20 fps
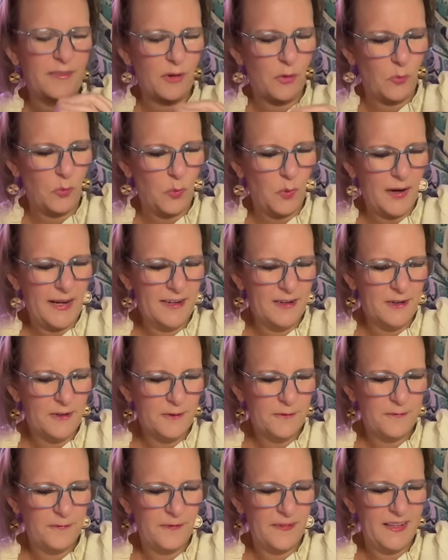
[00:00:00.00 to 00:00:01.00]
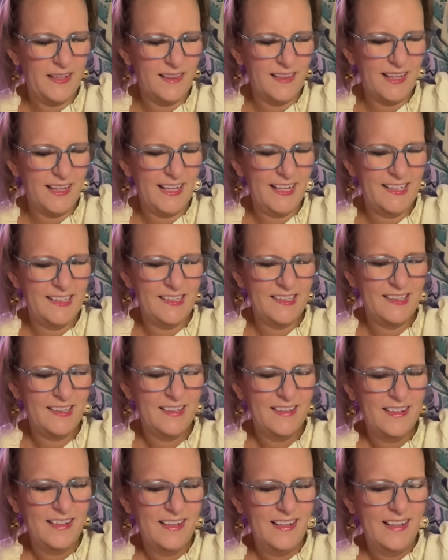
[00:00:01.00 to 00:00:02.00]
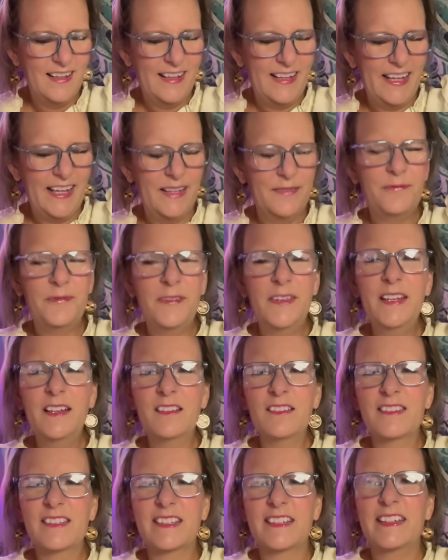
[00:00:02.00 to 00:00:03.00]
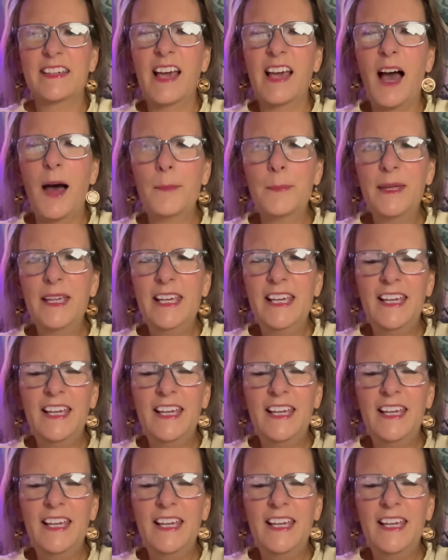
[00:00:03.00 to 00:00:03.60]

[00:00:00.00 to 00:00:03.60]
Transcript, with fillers: weird feeling. It feels gummy.